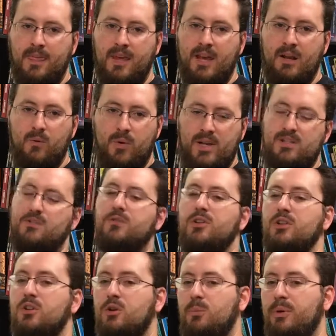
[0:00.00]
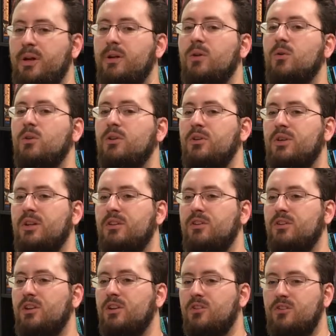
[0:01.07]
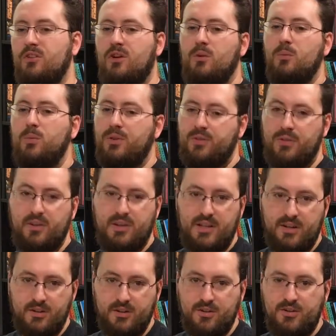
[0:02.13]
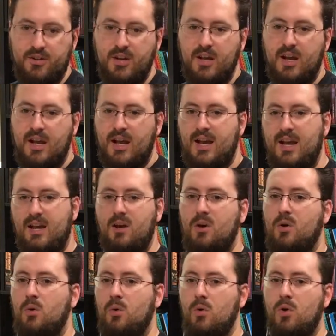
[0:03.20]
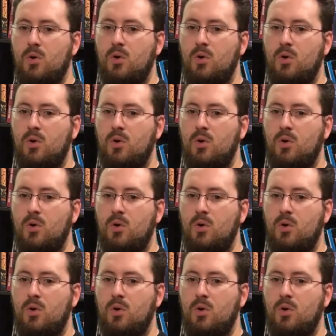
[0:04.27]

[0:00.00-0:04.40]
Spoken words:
and rest for a little bit, or you need to consult with the leaders, how,